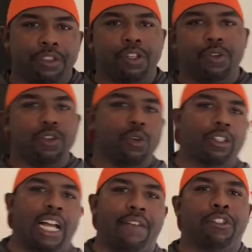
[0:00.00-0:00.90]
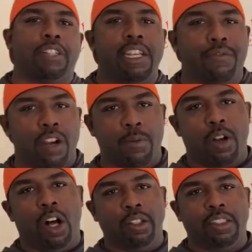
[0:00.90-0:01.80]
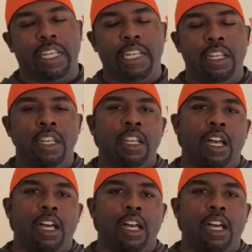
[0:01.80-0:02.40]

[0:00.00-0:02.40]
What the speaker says: New York Life or State Farm or Allstate.